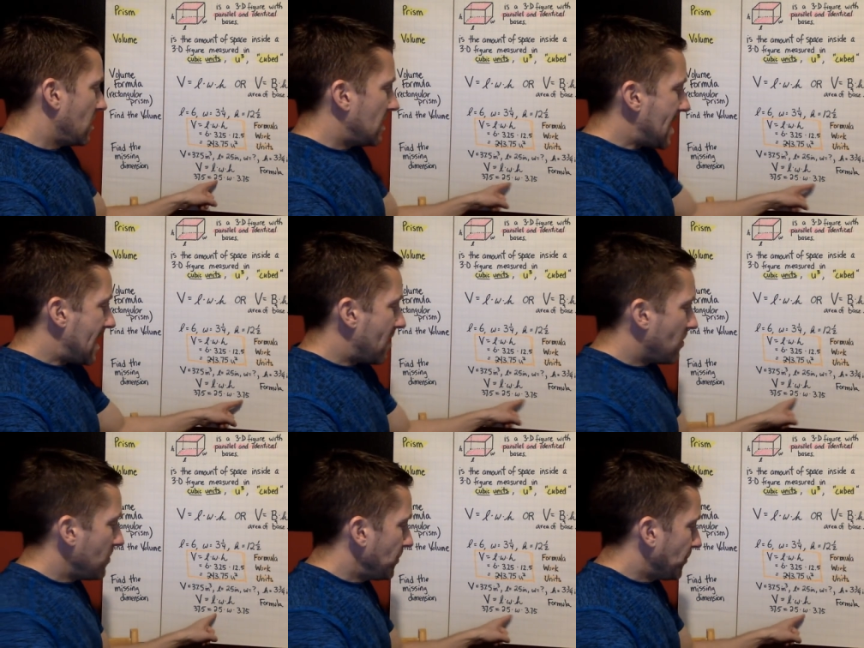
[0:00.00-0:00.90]

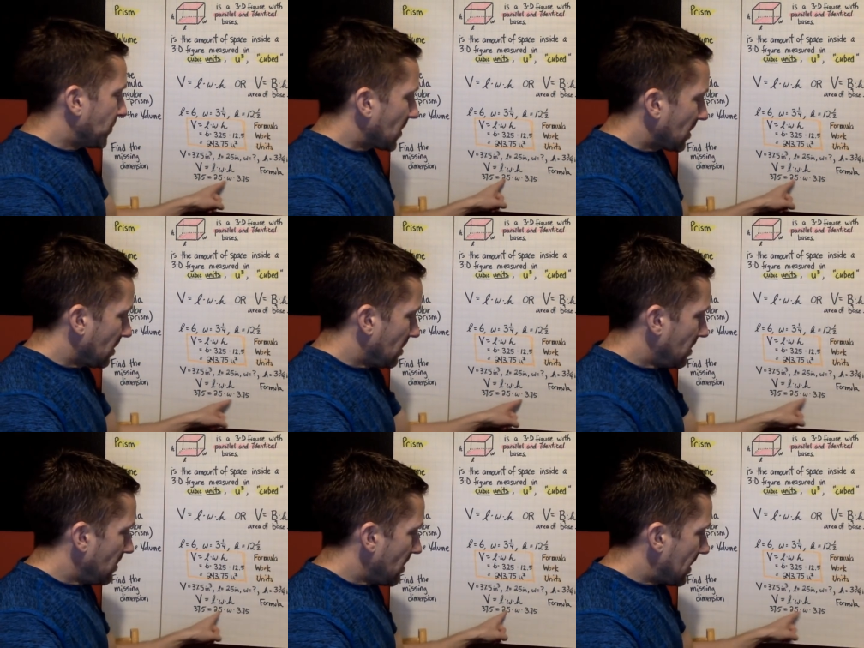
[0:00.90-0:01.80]
Now,
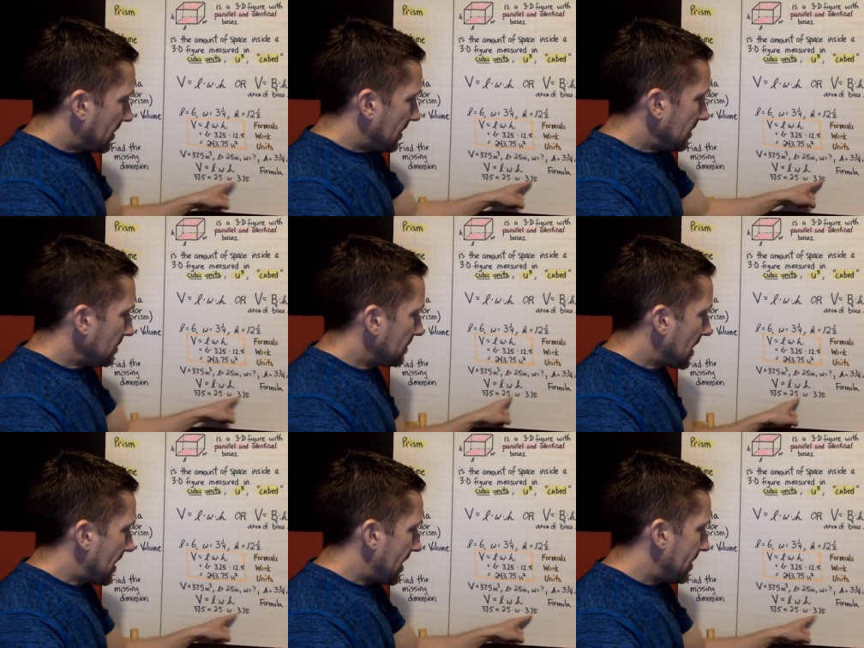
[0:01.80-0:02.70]
on this
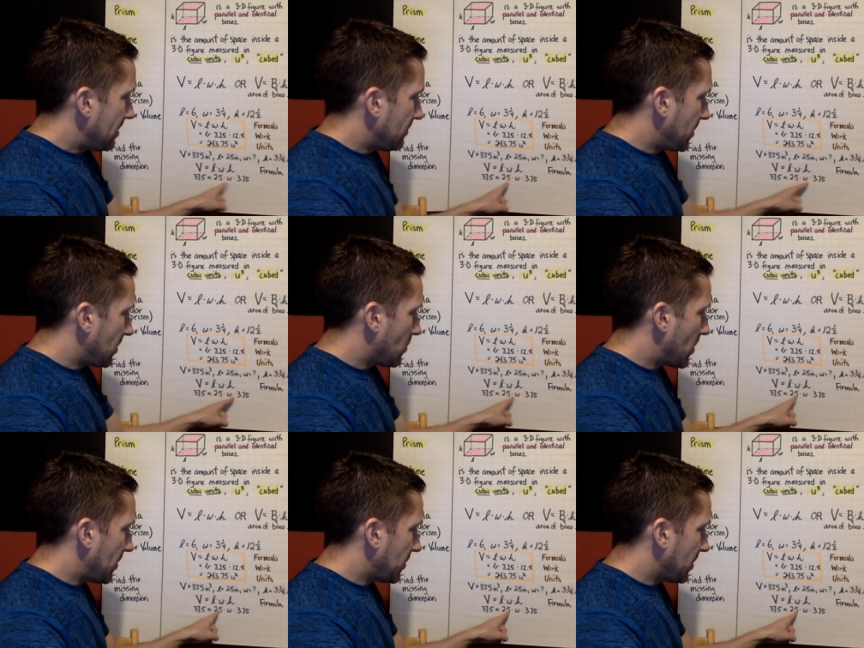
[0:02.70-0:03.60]
side of the
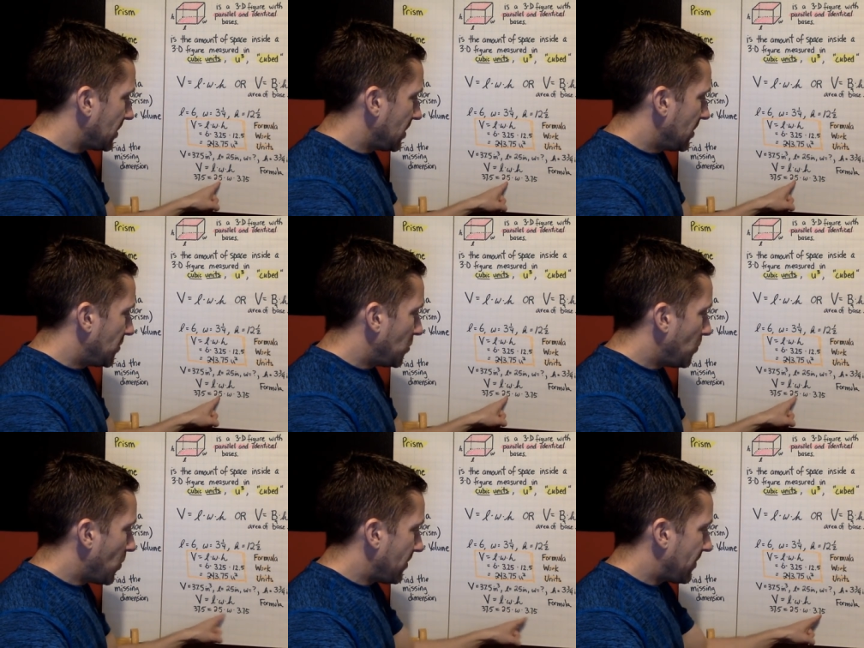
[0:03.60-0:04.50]
equation,
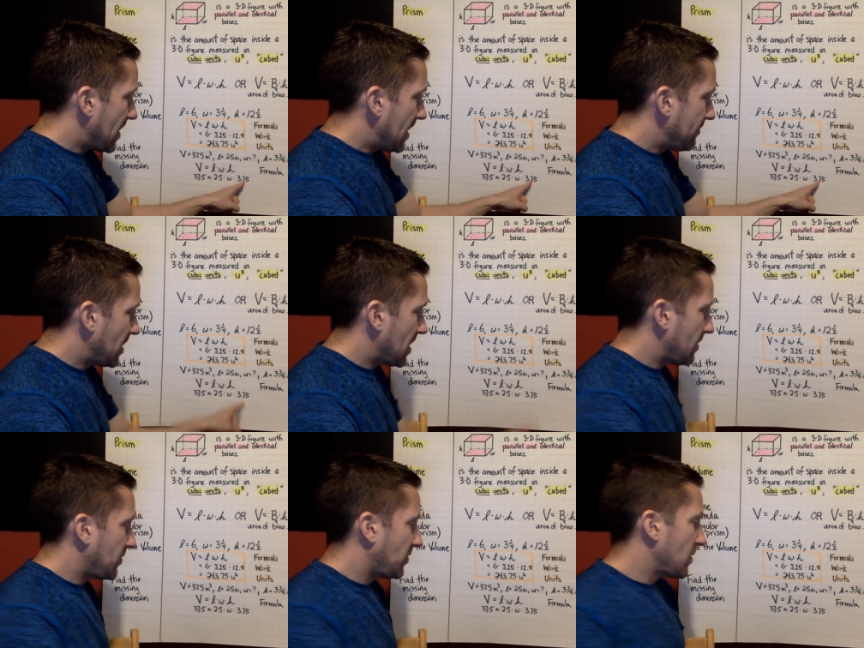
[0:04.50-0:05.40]
2.5
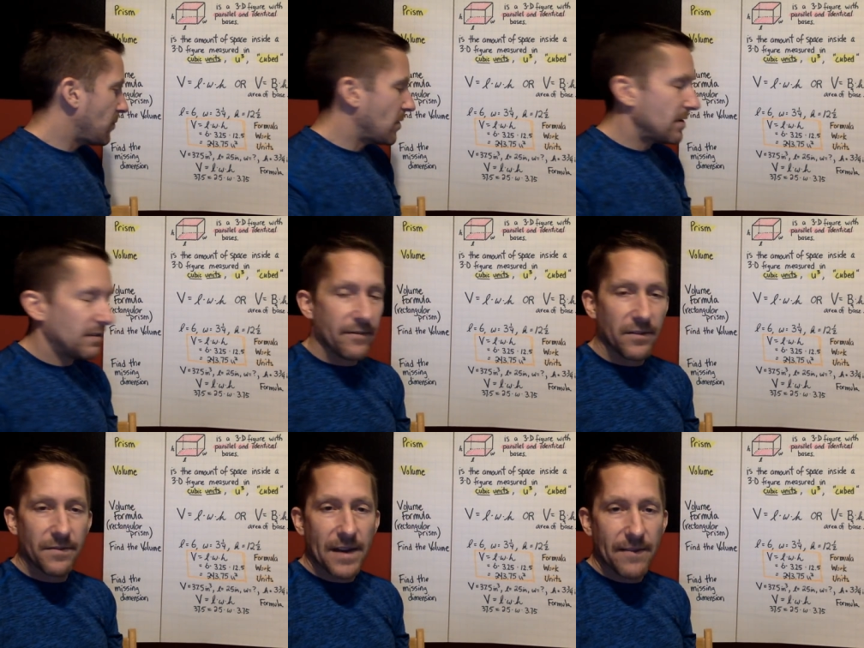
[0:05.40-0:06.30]
times
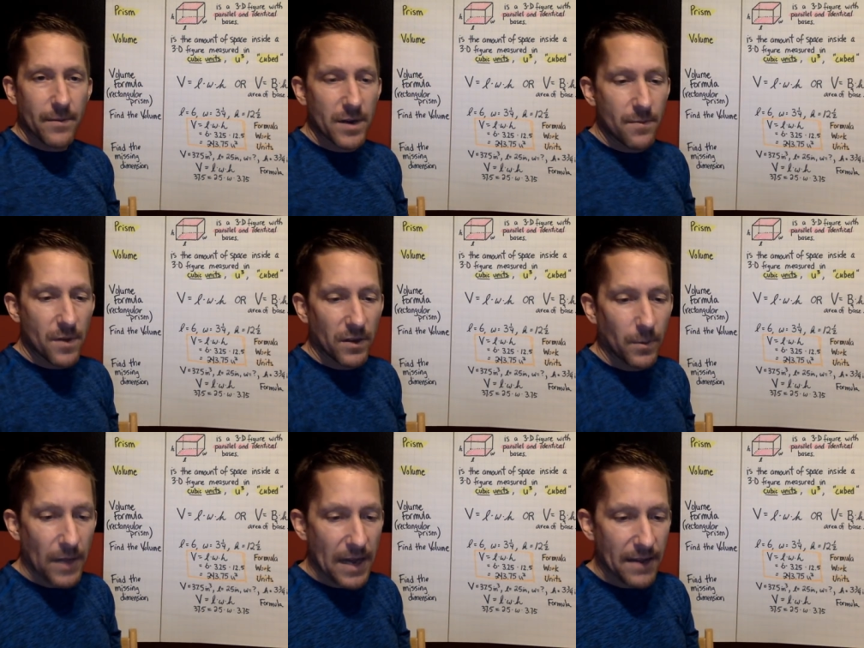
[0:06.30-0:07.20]
3.75, I'm going to
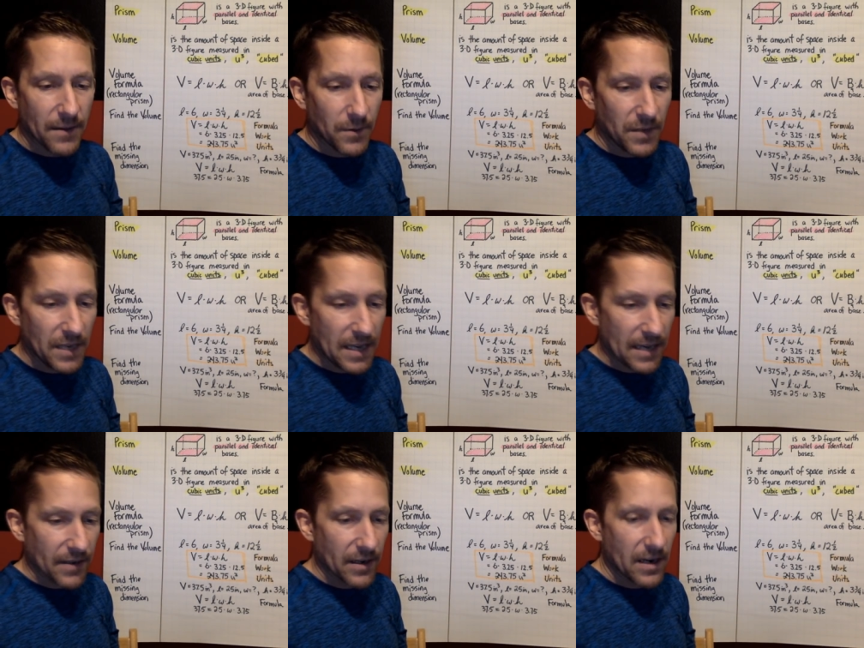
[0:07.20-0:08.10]
multiply those
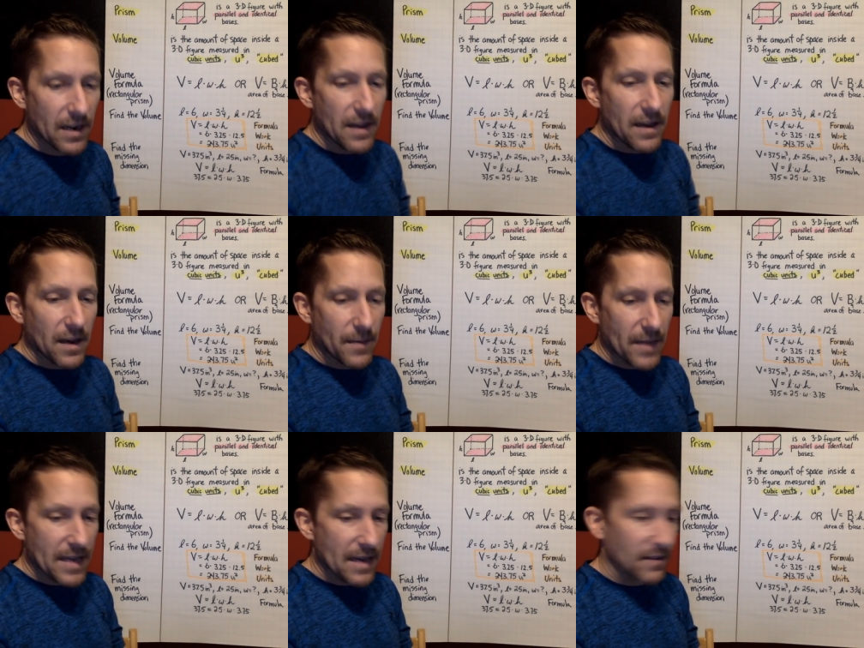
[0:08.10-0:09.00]
together on my
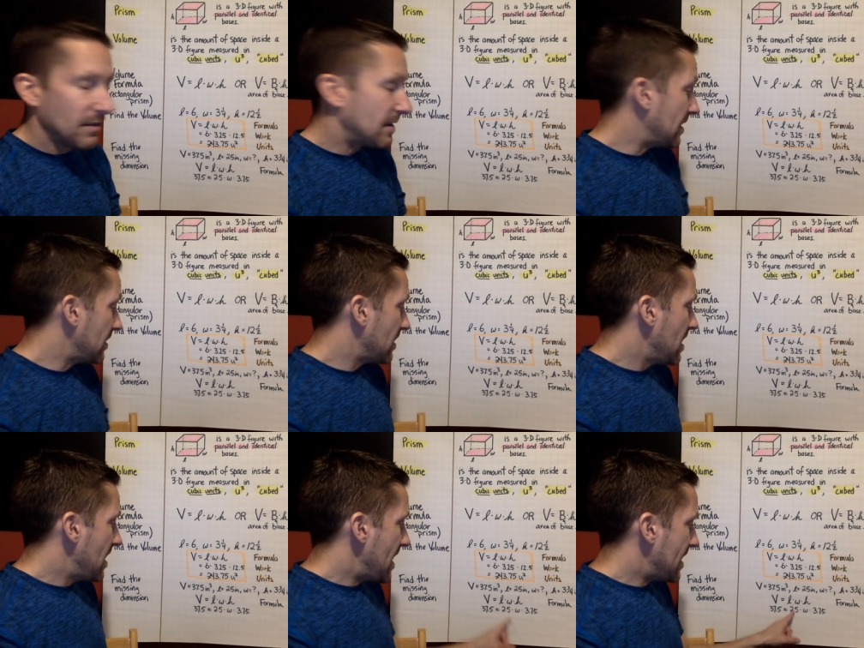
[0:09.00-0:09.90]
calculator
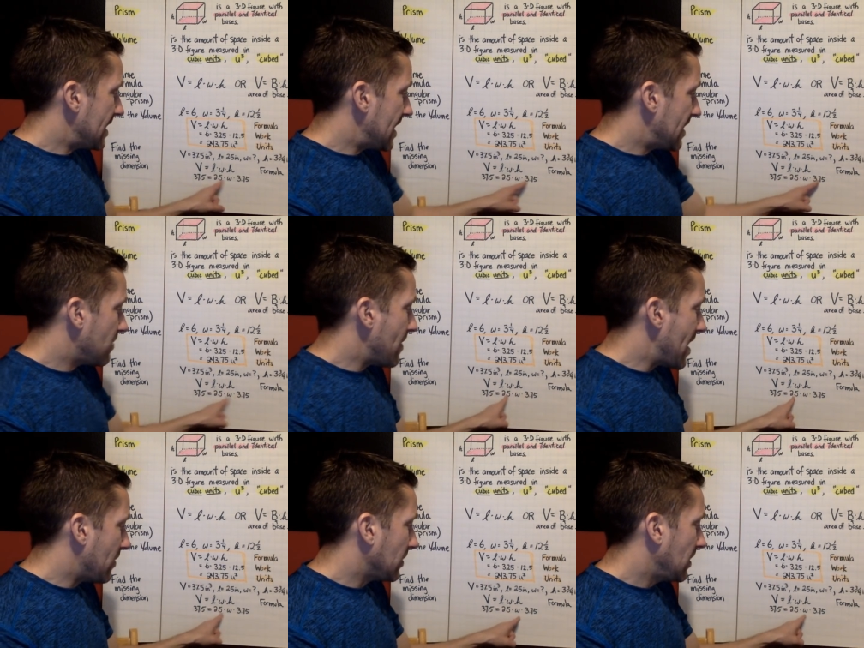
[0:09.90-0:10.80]
and get an
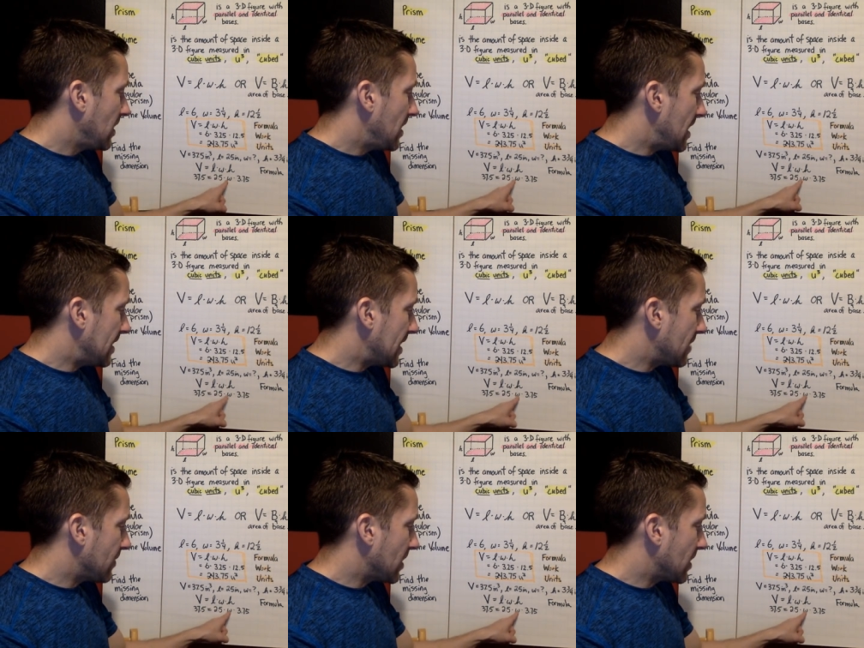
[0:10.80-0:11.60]
amount and then I'm